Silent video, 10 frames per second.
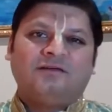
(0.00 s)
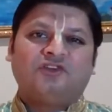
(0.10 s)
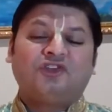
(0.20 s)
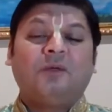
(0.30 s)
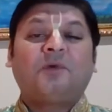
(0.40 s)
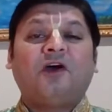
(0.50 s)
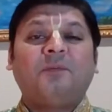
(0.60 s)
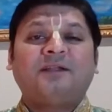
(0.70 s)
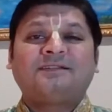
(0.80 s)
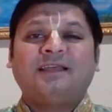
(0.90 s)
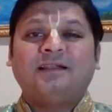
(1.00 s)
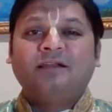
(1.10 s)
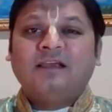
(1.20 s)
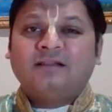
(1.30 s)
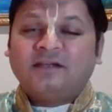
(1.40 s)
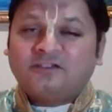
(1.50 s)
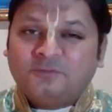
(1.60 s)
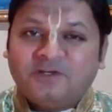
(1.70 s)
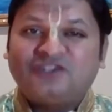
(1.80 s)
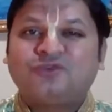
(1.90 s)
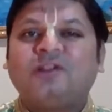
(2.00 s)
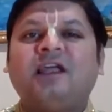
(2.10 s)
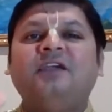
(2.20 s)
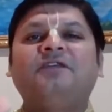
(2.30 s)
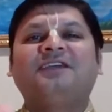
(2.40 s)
Srila Prabhupada said, their spiritual life